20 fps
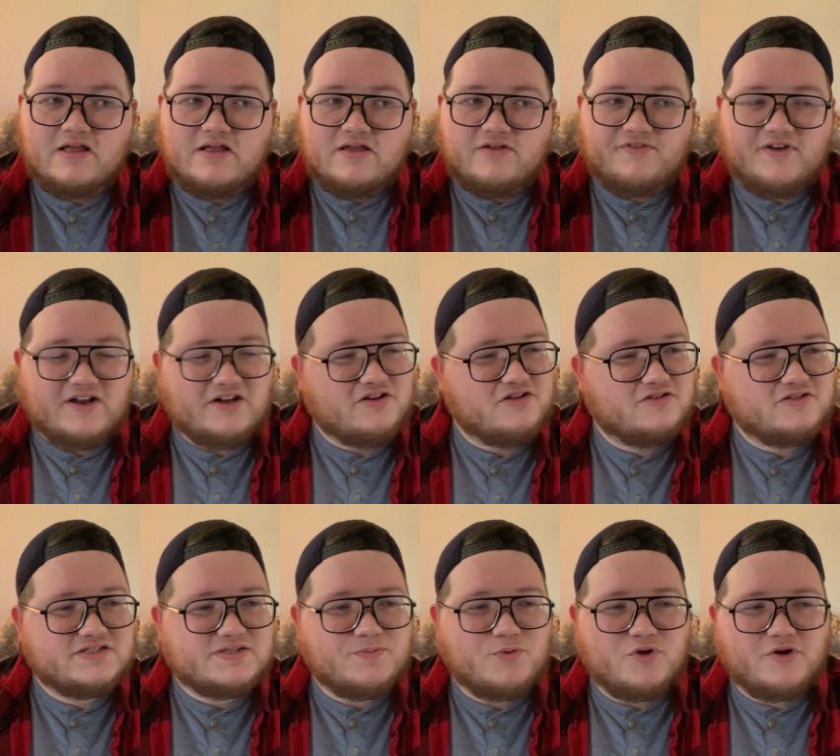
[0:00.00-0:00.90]
Final Girl
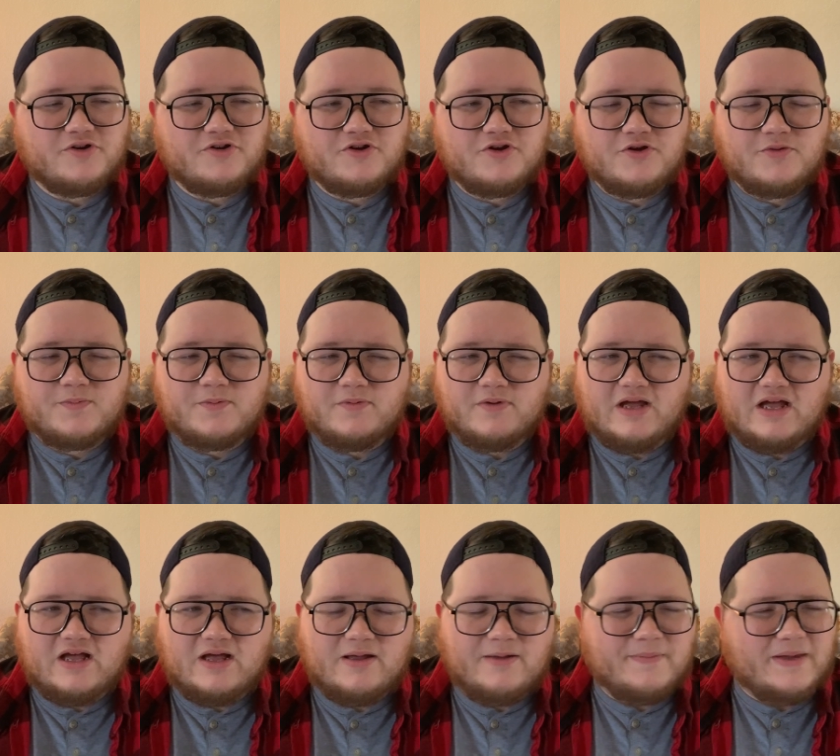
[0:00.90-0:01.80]
Support Group,
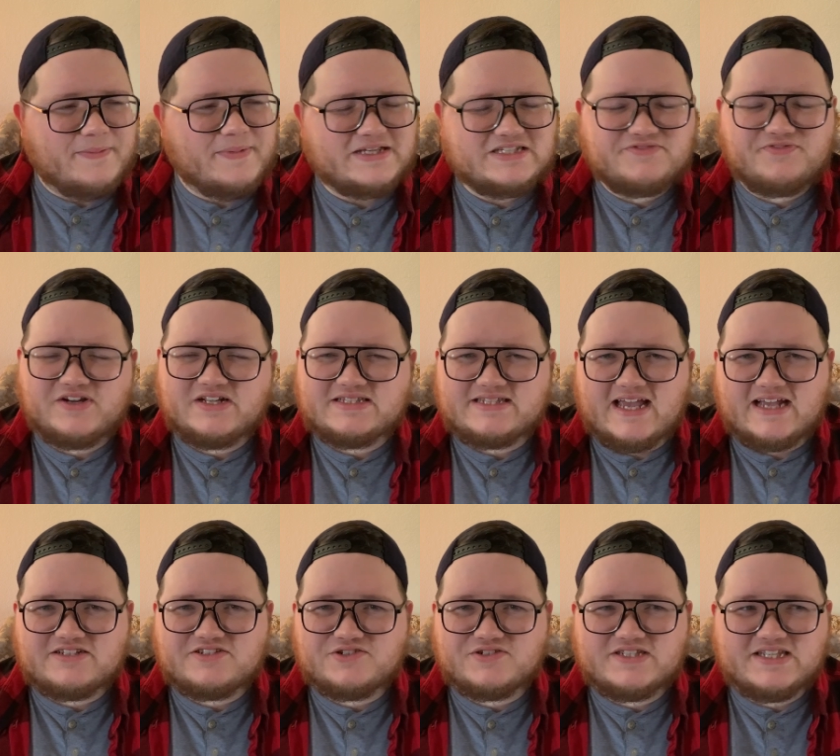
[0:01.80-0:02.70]
My Best Friend's
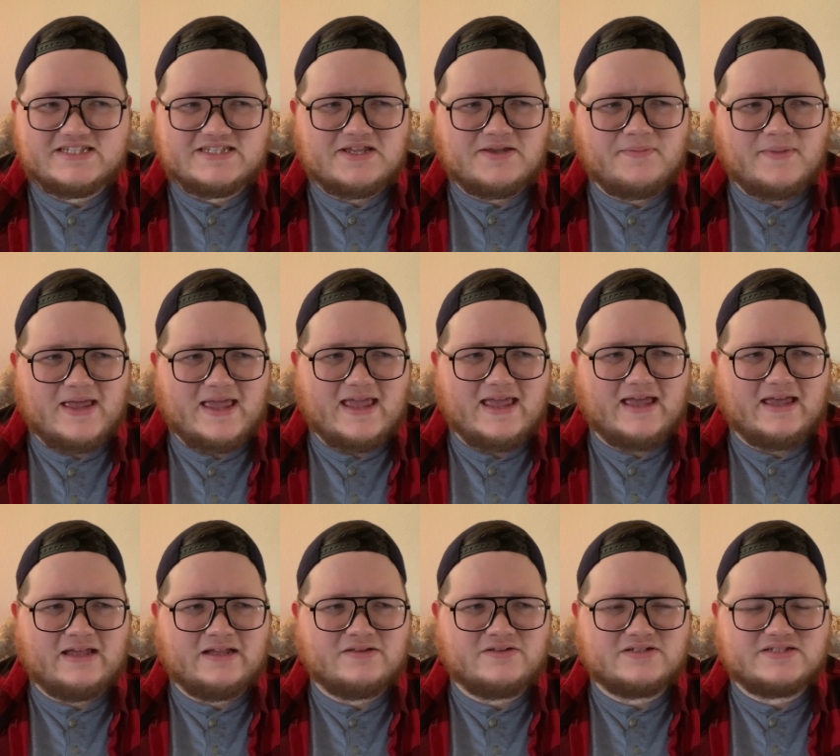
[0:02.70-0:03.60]
Exorcism,
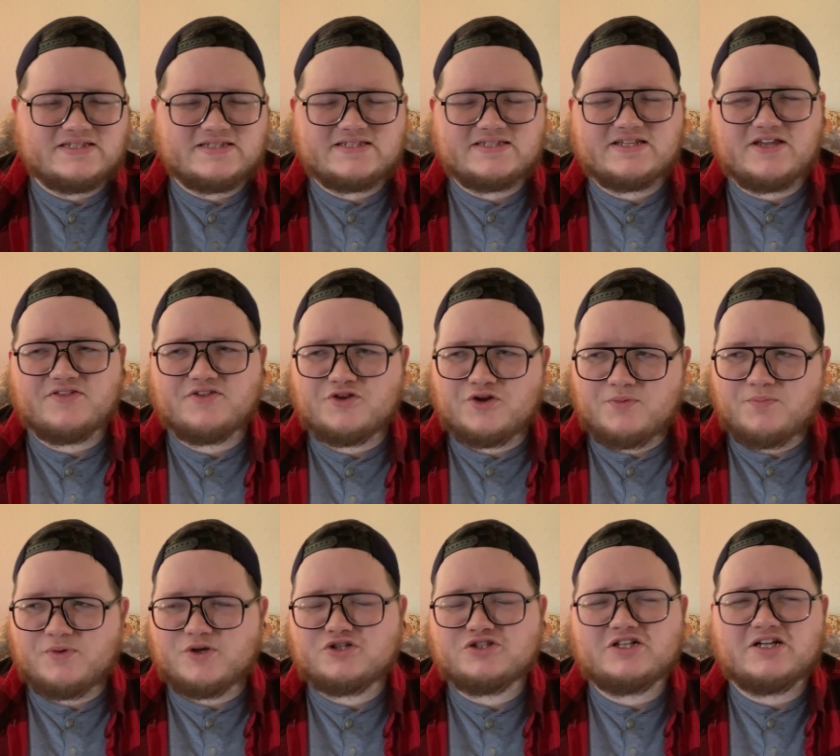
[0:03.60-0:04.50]
and The Southern
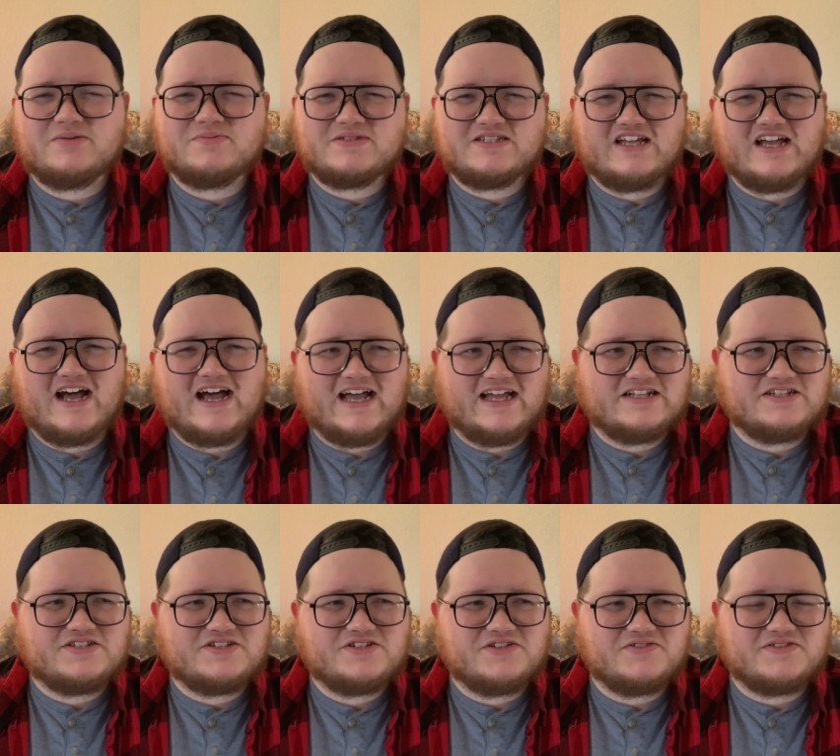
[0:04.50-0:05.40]
Book Club's Guide
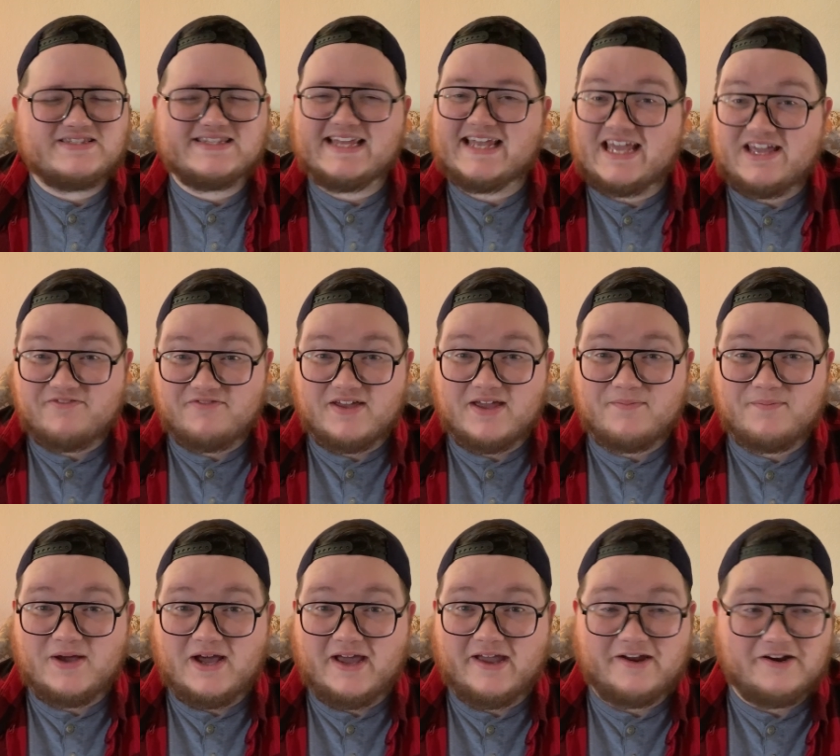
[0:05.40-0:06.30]
to Slaying
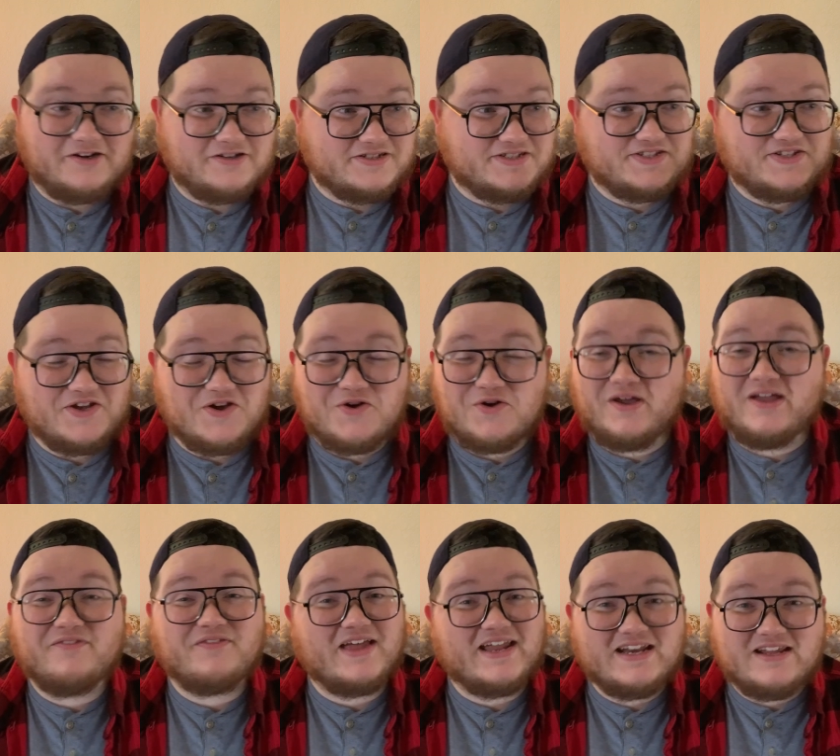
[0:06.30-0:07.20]
Vampires. So
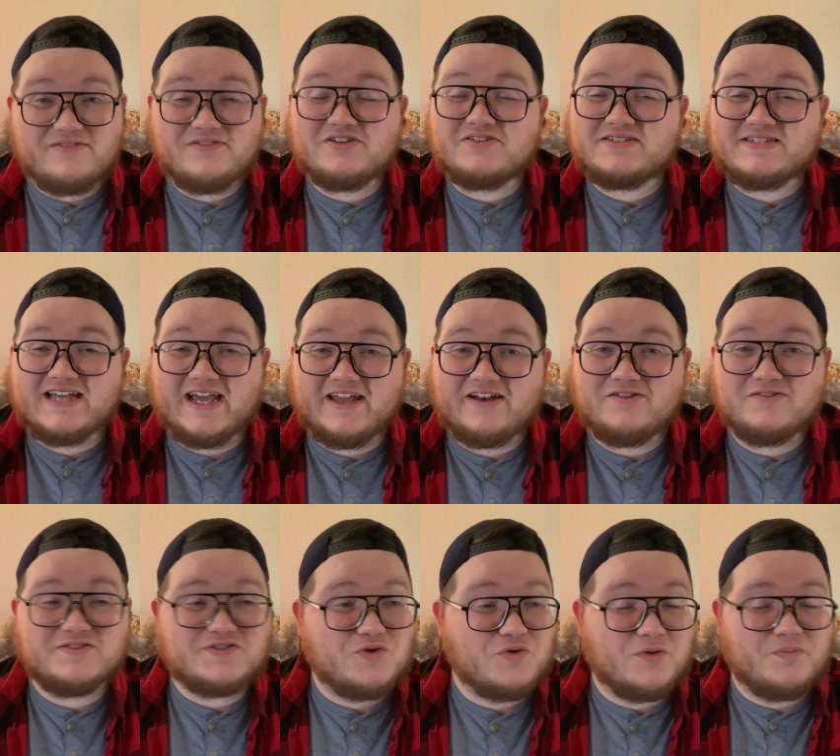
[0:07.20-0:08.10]
if any of those
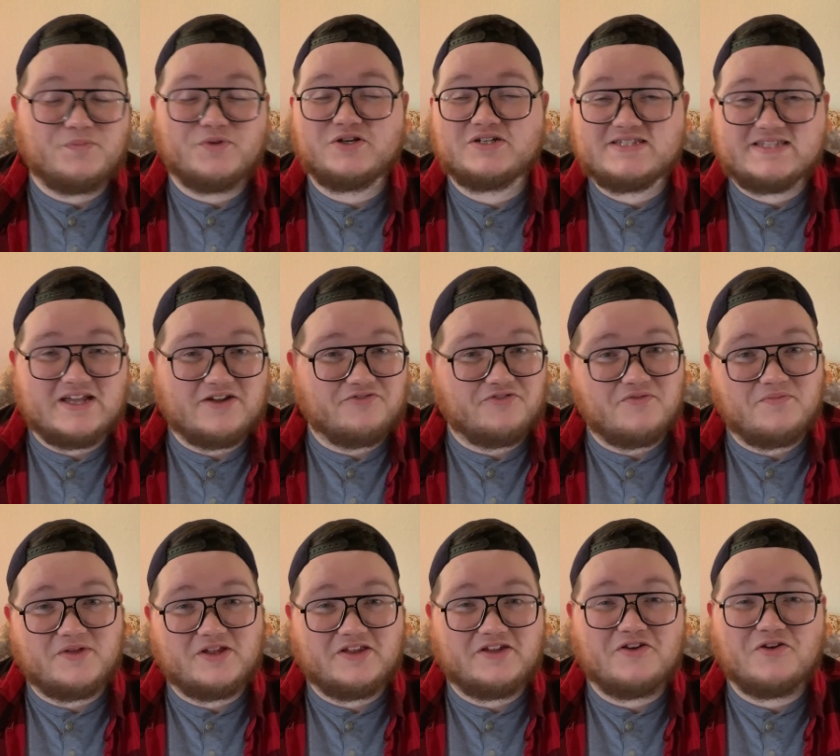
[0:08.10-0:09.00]
titles or books sound
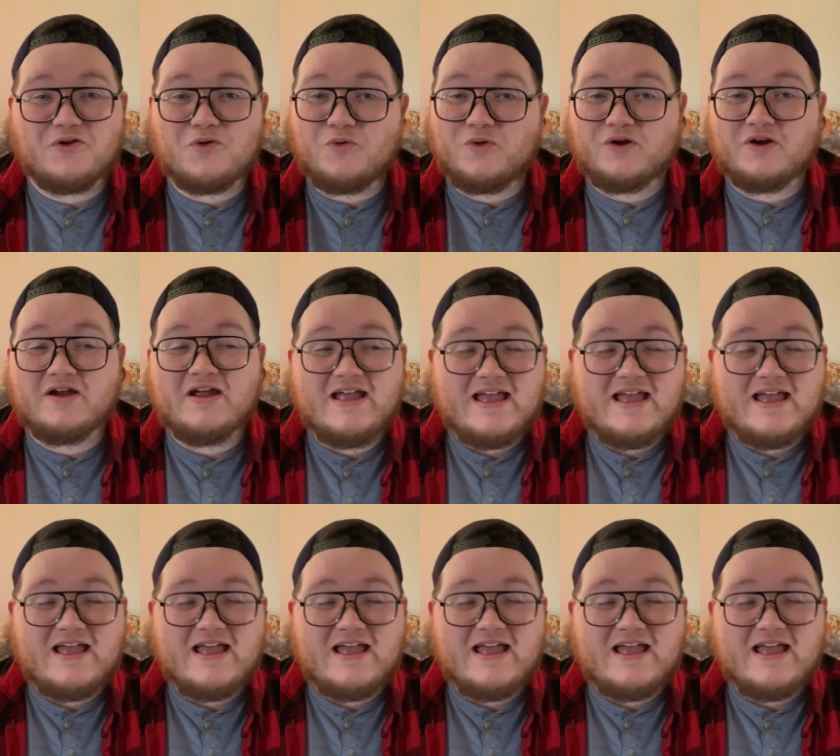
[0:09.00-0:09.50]
familiar or